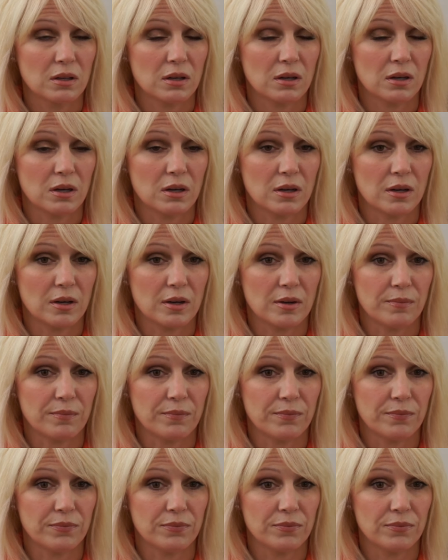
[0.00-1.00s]
It
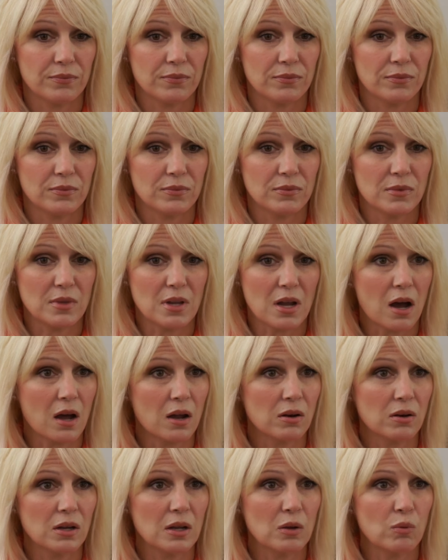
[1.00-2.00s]

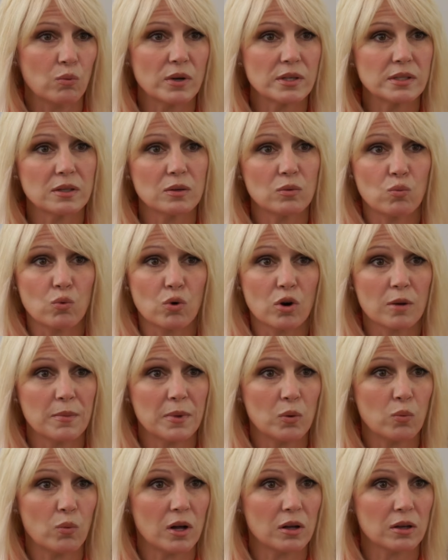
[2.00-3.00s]
wasn't warm
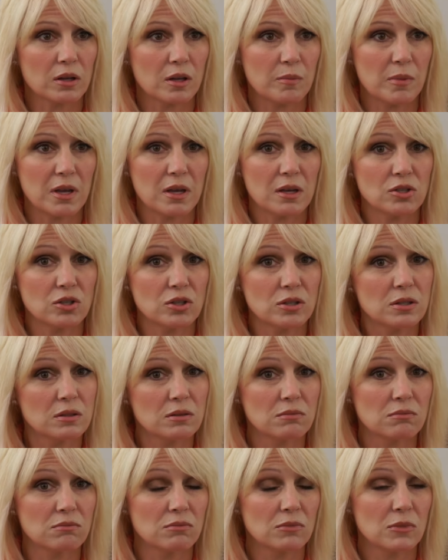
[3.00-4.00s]
and welcoming. It just,
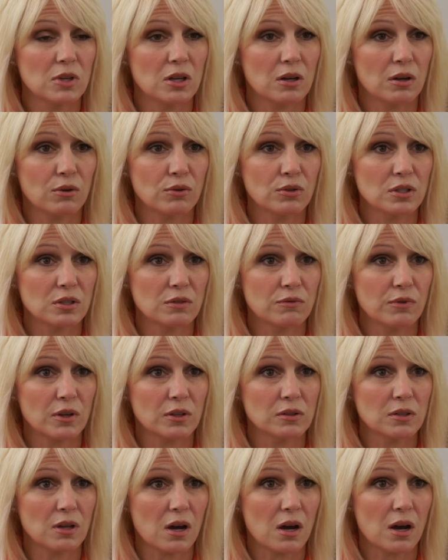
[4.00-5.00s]
you know, it just
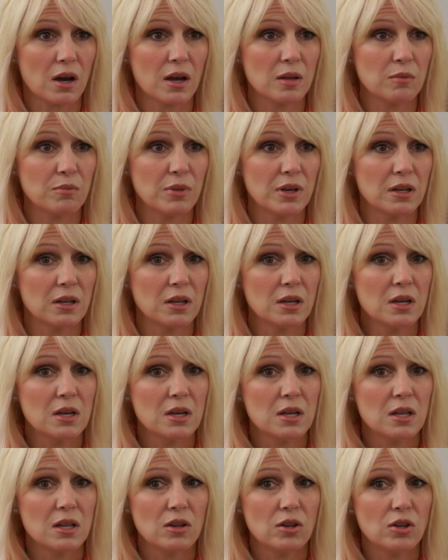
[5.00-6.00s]
felt odd, but
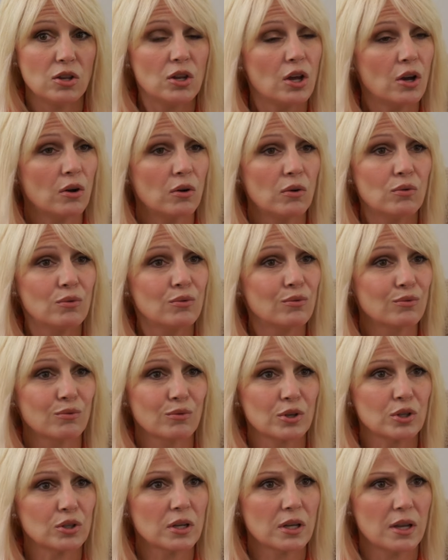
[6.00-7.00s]
no
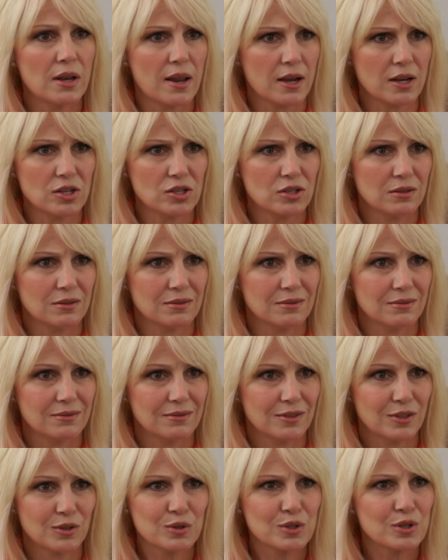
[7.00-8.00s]
real connection.
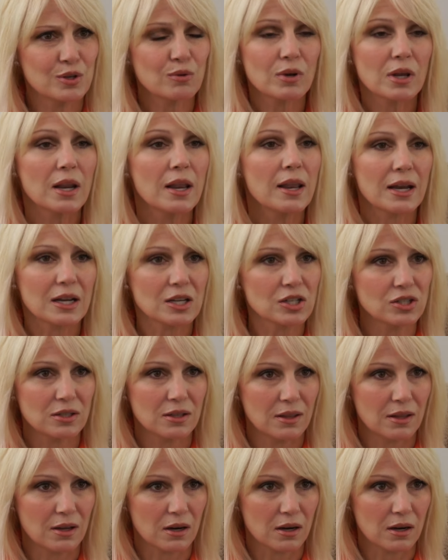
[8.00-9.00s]
There's no
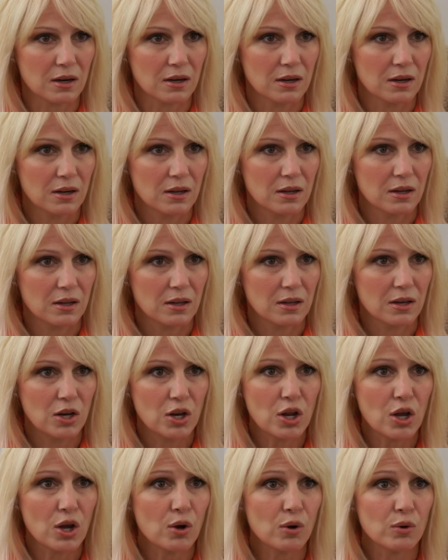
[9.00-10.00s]
connection there.
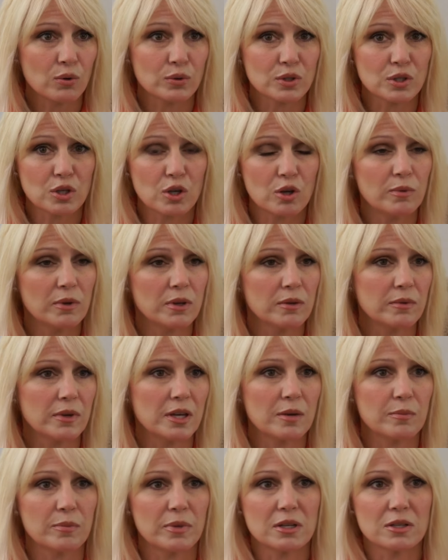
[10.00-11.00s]
No scooping me
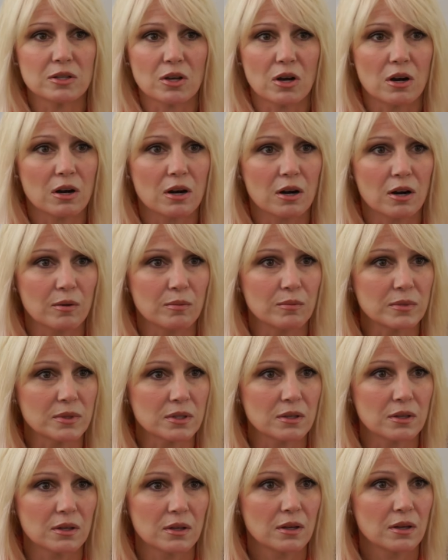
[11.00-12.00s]
up in his arms,